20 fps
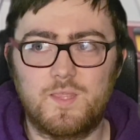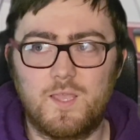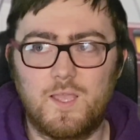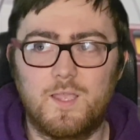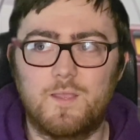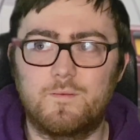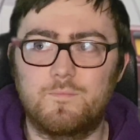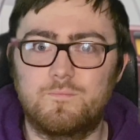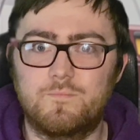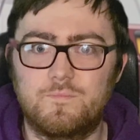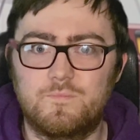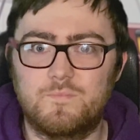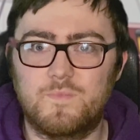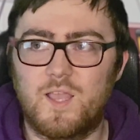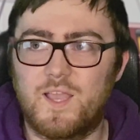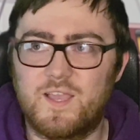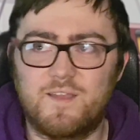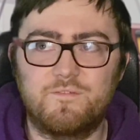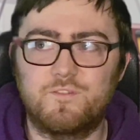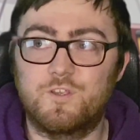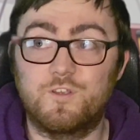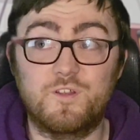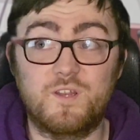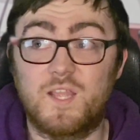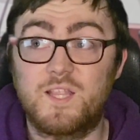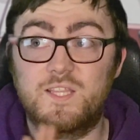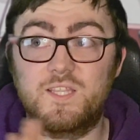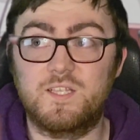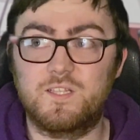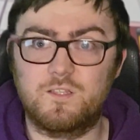I haven't heard
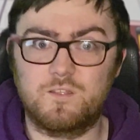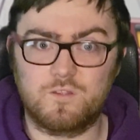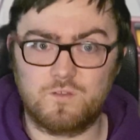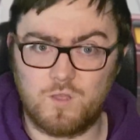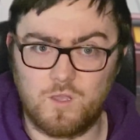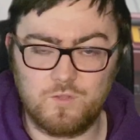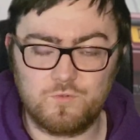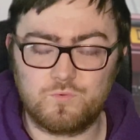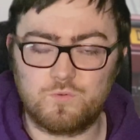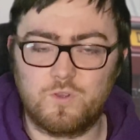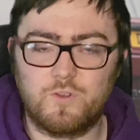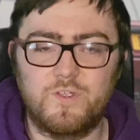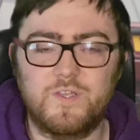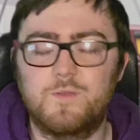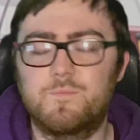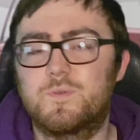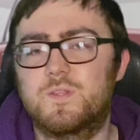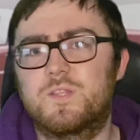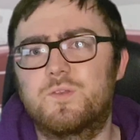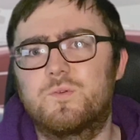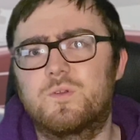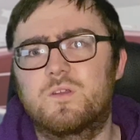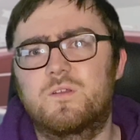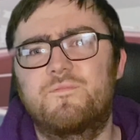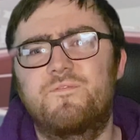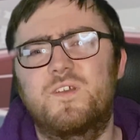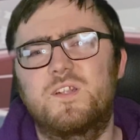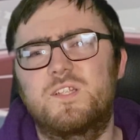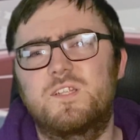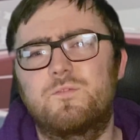anything to the contrary, but they were
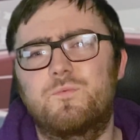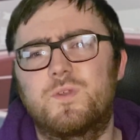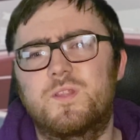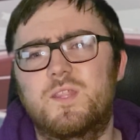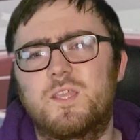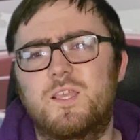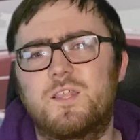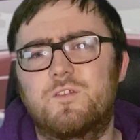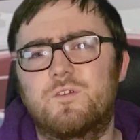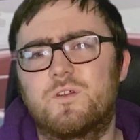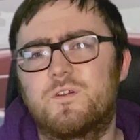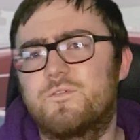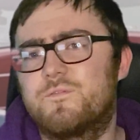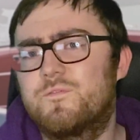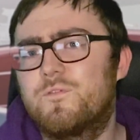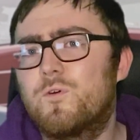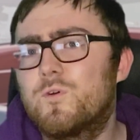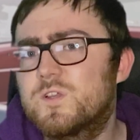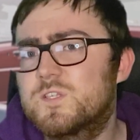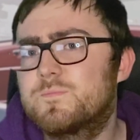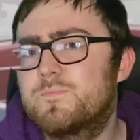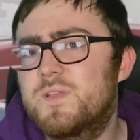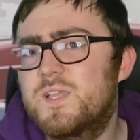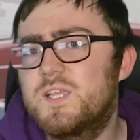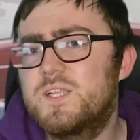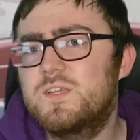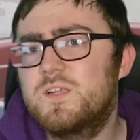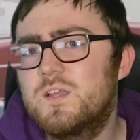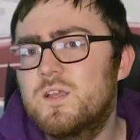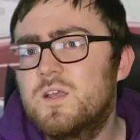fitted with either a
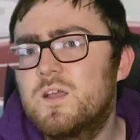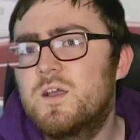4-speed,